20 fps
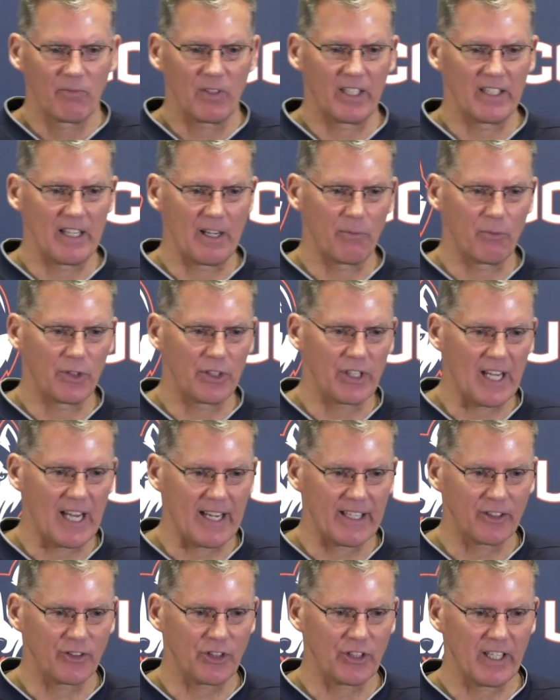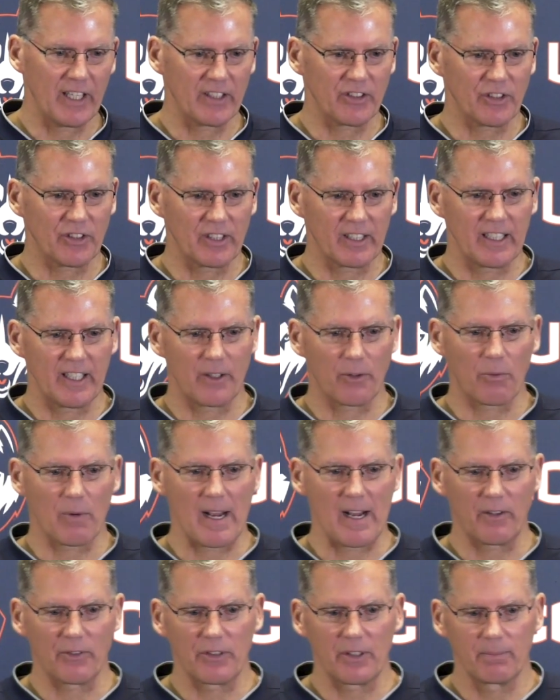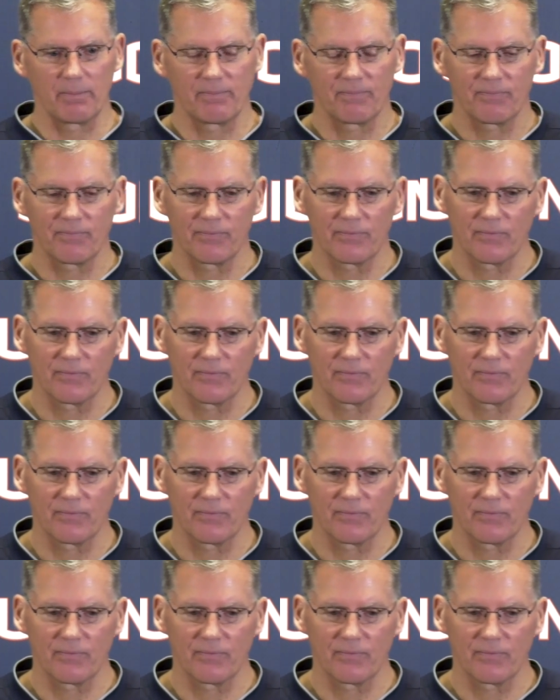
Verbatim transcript: and then when you had a chance to get around them